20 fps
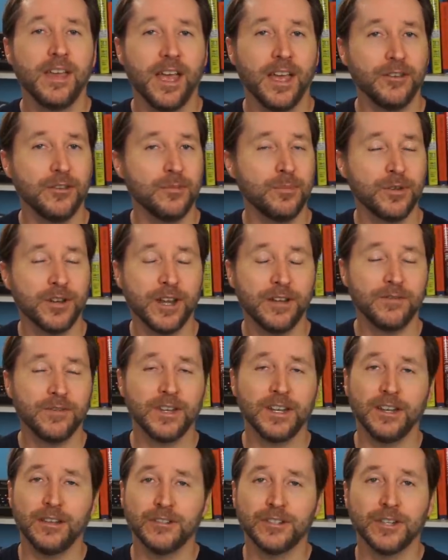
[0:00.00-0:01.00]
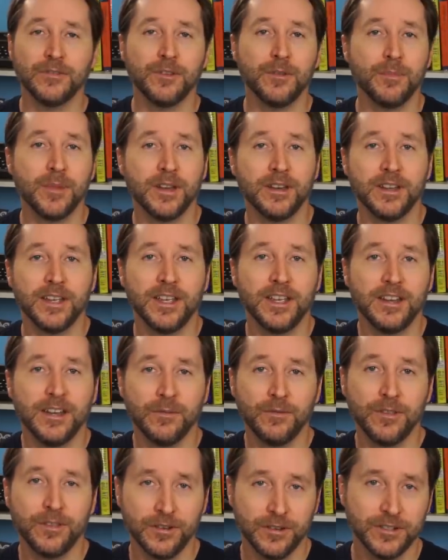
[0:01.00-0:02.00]
I do put out videos every Monday and
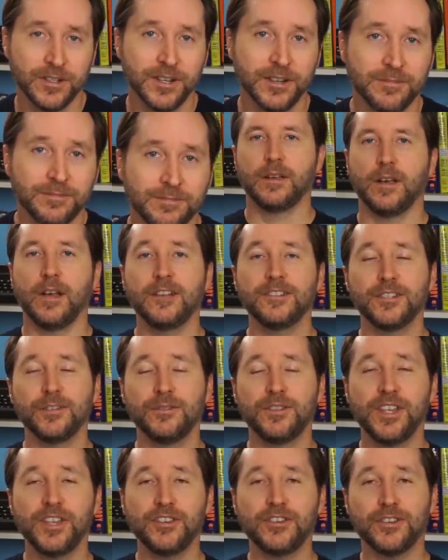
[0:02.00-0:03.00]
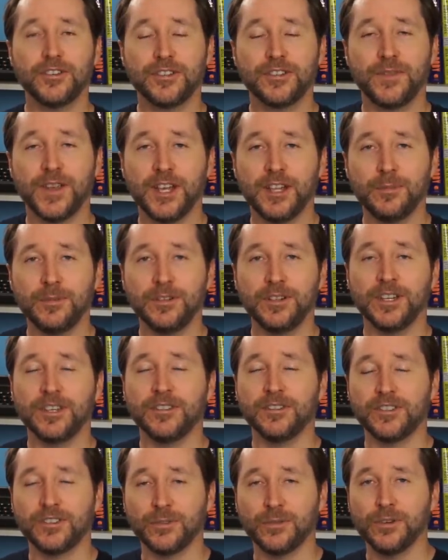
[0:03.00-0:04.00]
every Thursday. Also, t-shirts available at
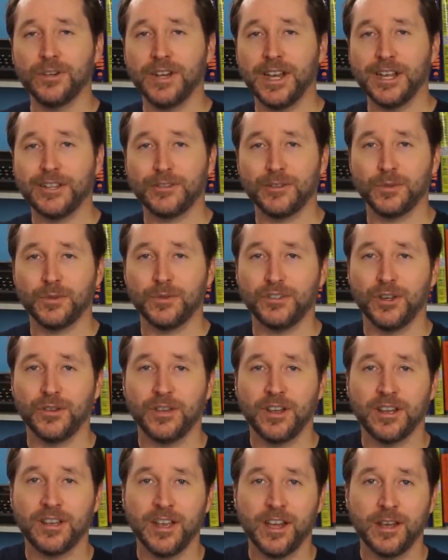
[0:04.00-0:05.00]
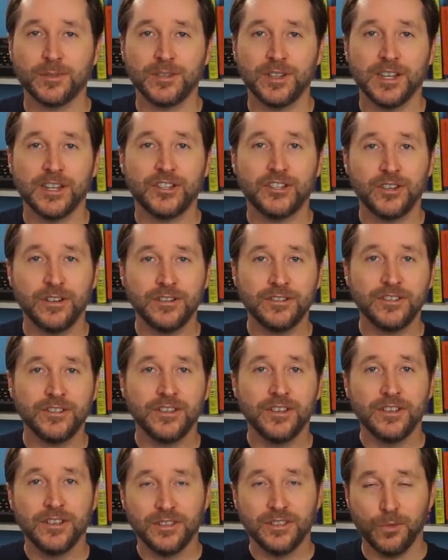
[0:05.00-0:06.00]
the store, answerswithjoe.com slash shirts.
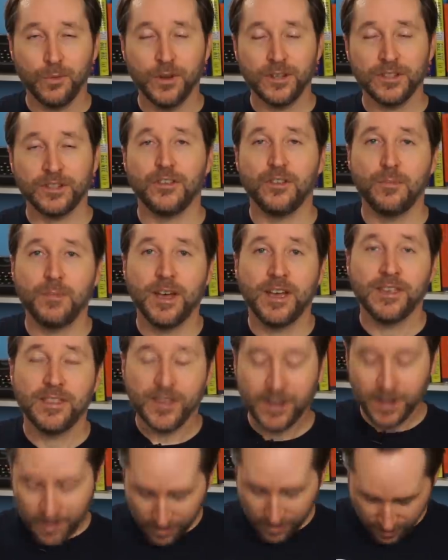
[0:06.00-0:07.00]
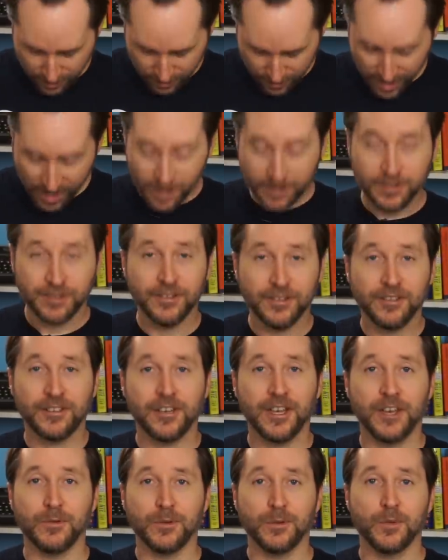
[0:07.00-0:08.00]
The ones that you buy there are not
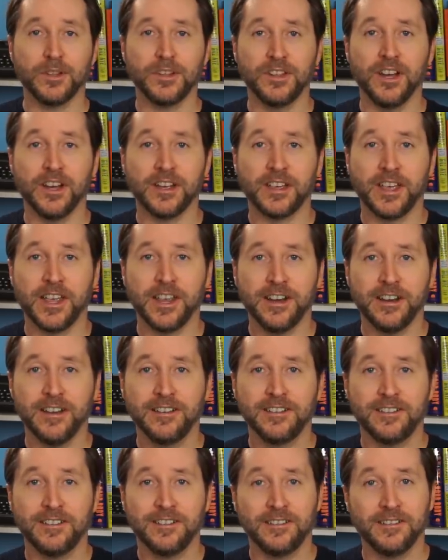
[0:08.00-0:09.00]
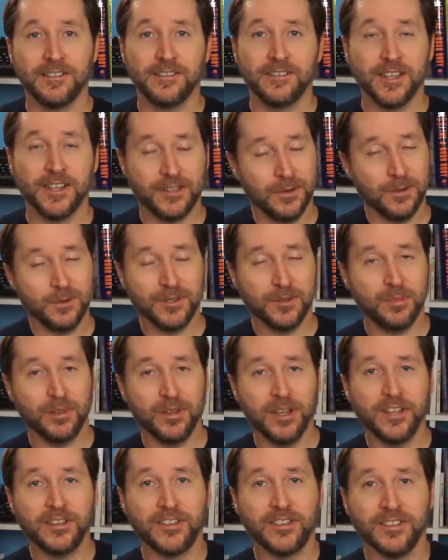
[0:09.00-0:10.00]
covered with dog hair. That's always a
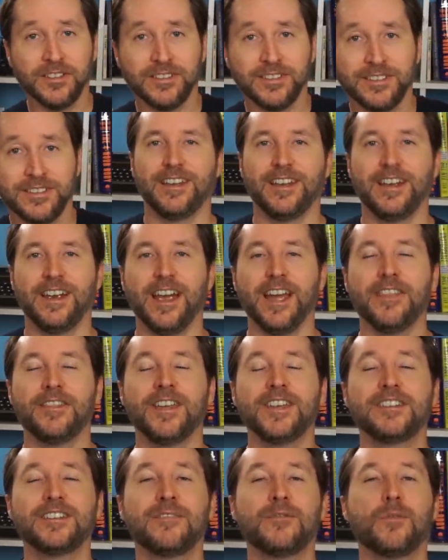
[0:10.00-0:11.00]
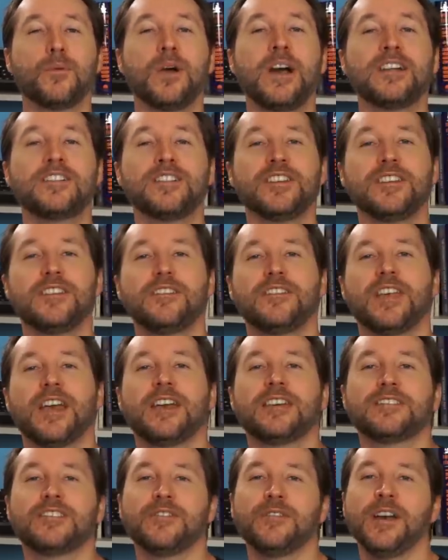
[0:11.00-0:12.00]
plus. All right, thanks again for watching. You
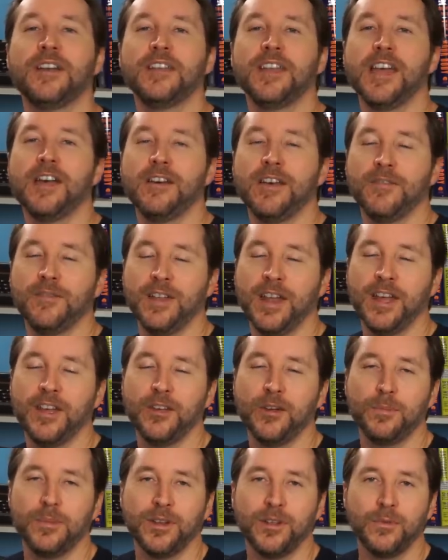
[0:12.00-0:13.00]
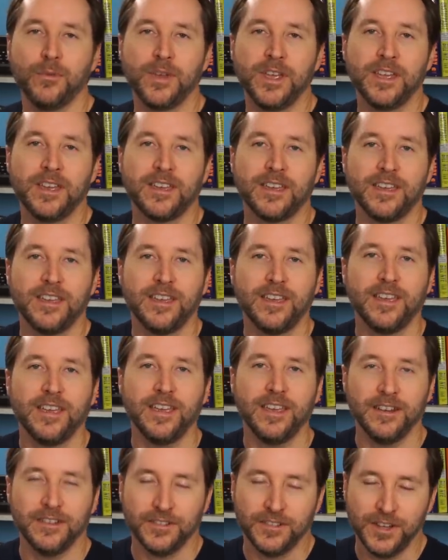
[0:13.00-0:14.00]
guys go out now, have an eye-opening week,
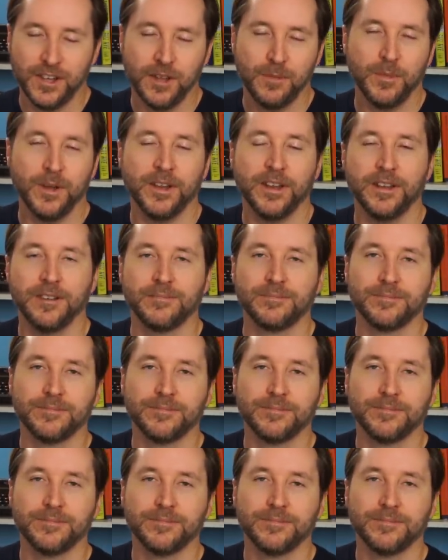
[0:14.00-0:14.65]
and I'll see you on Monday.